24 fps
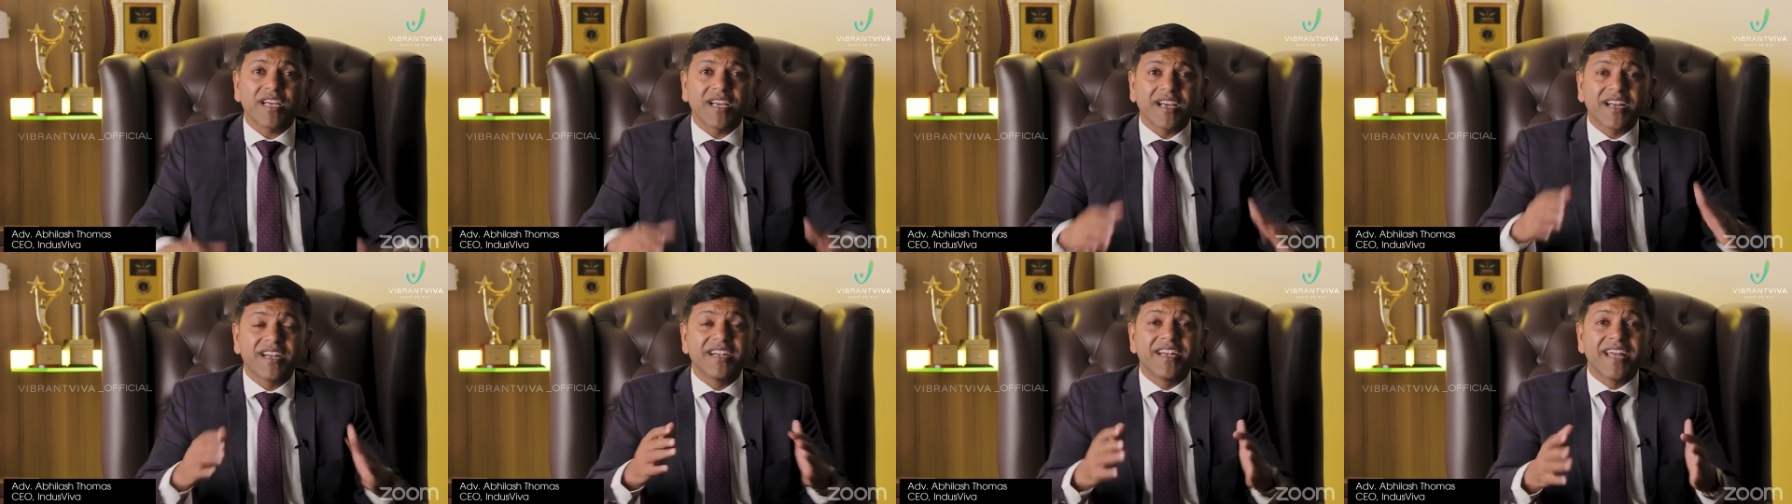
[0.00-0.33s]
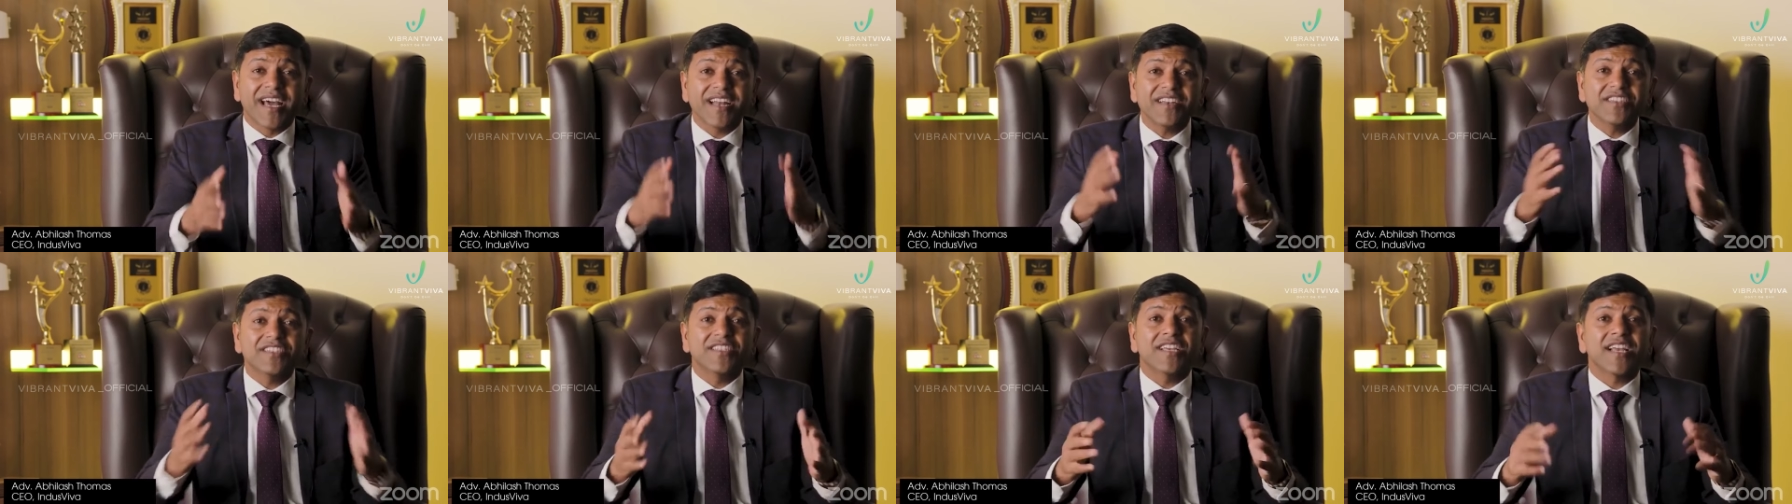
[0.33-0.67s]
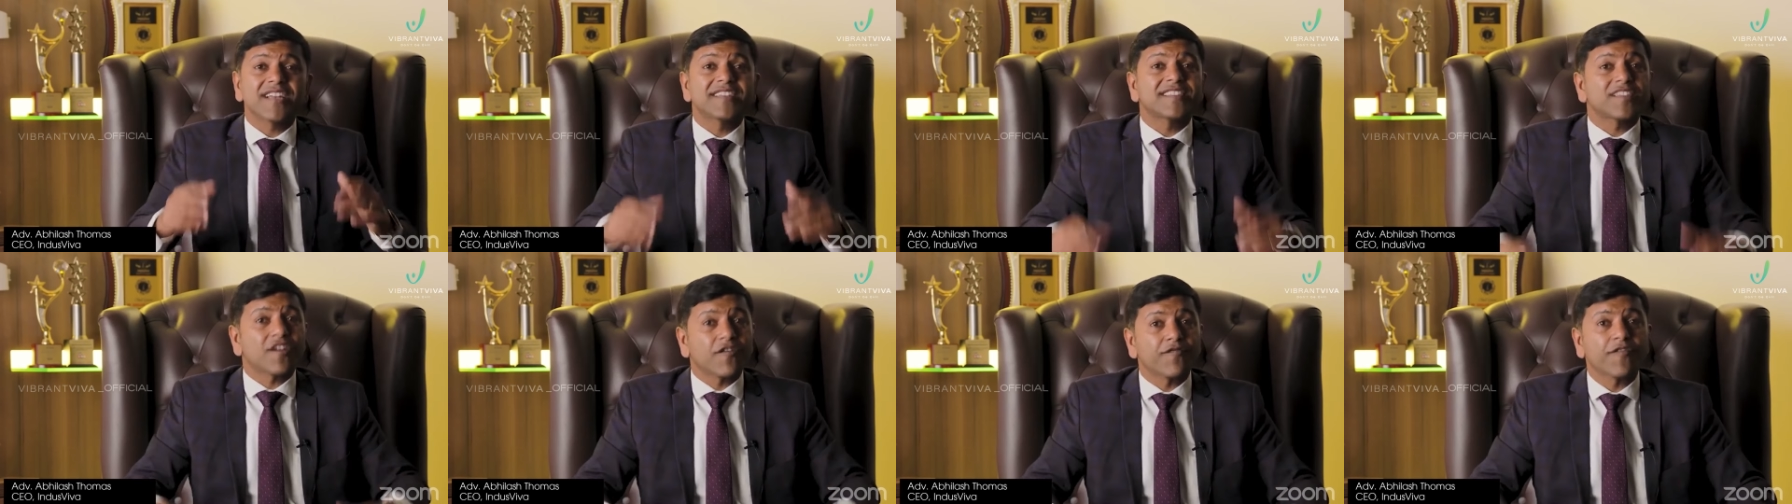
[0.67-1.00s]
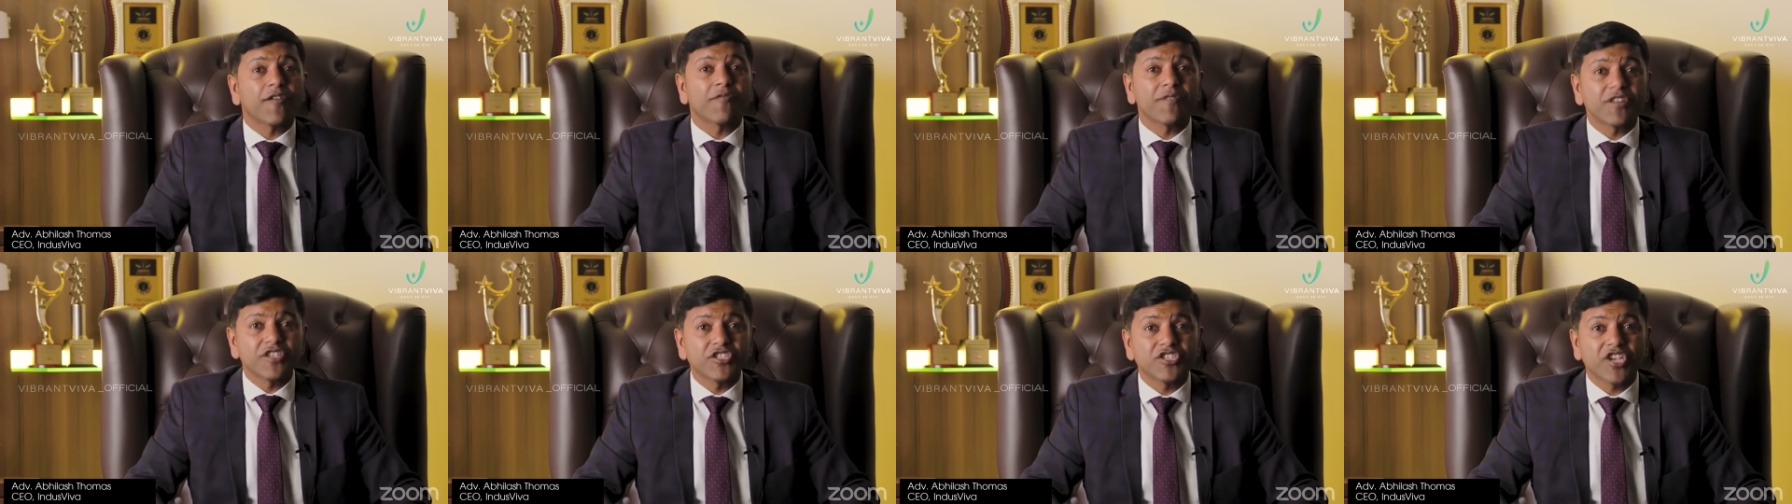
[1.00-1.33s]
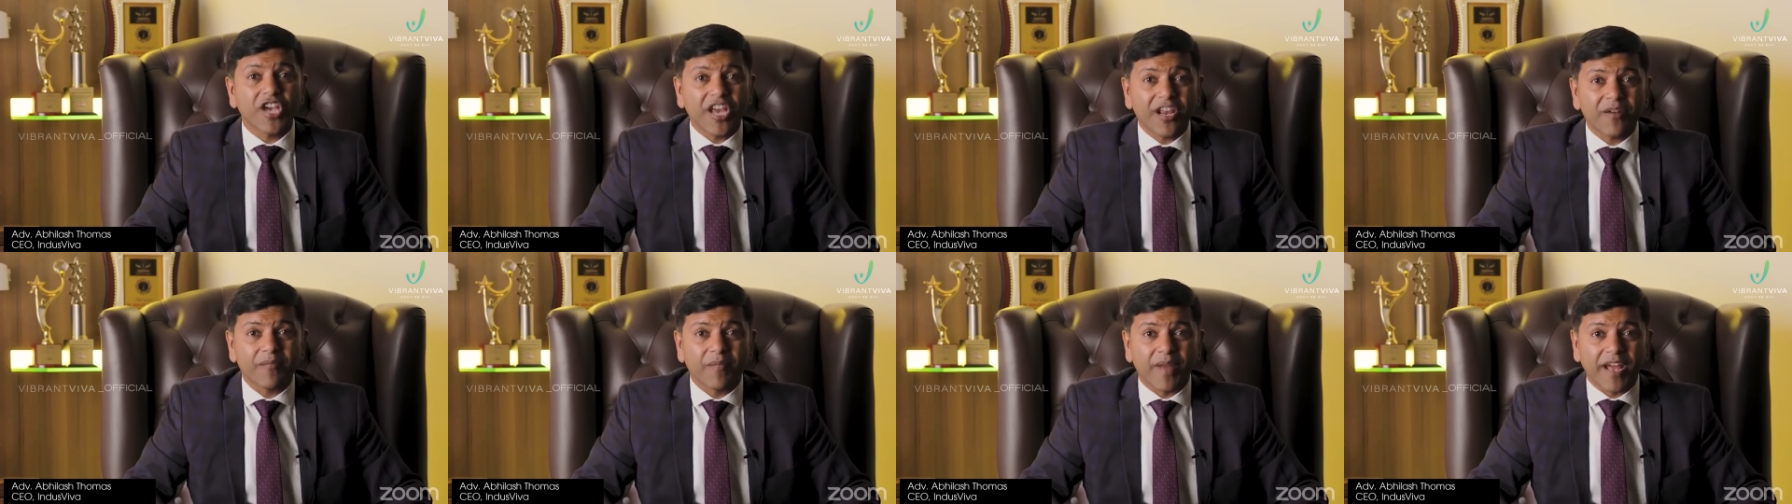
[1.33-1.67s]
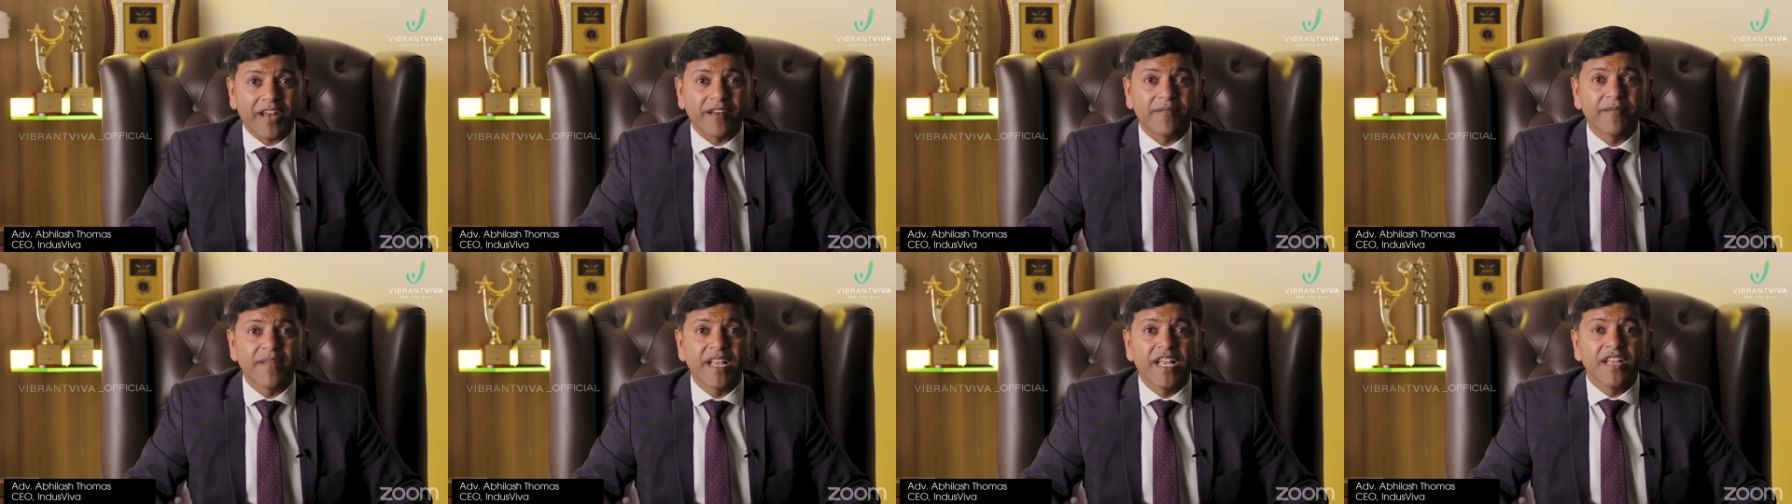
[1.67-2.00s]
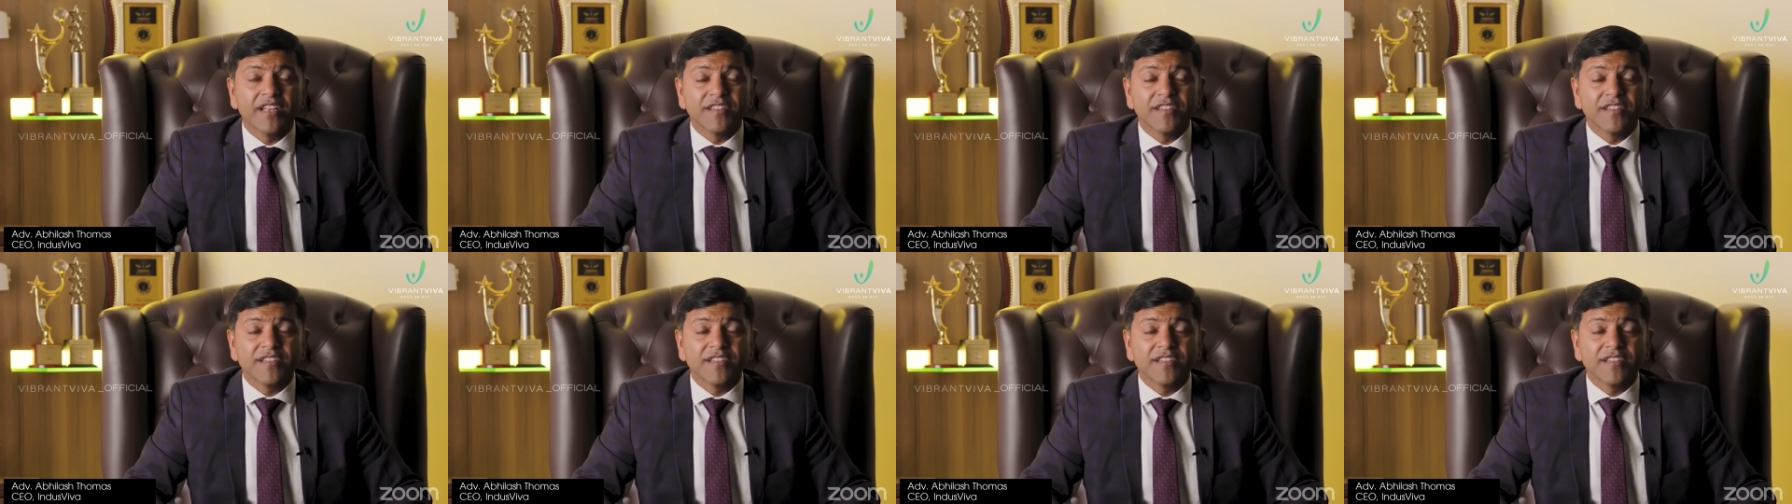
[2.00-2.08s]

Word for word: the credentials of our chairman.